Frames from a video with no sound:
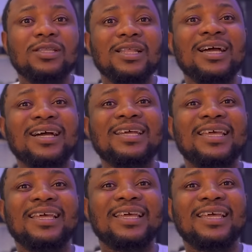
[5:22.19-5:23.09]
na
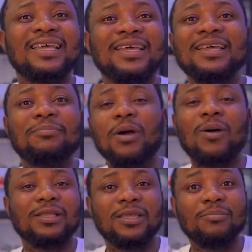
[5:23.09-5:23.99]
uh,
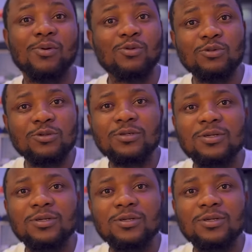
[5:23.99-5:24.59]
power the bone.